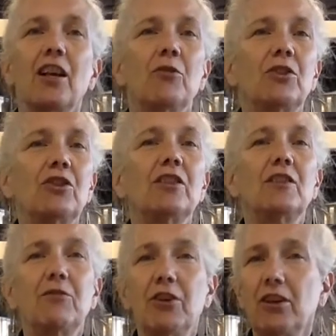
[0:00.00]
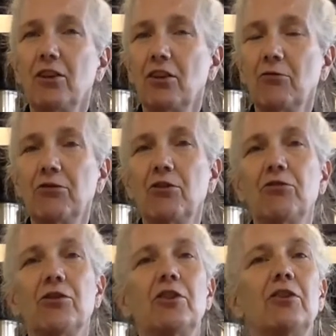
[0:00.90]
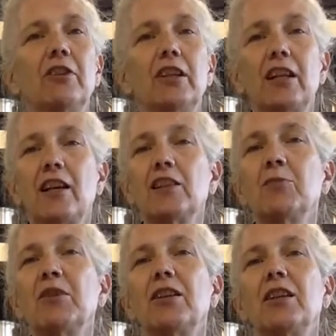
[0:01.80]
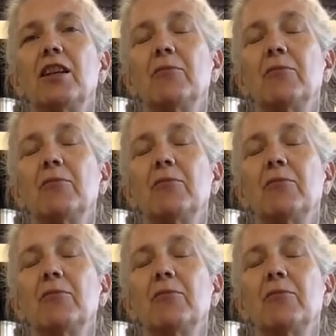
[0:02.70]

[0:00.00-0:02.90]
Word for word: which is very harmful for you and has been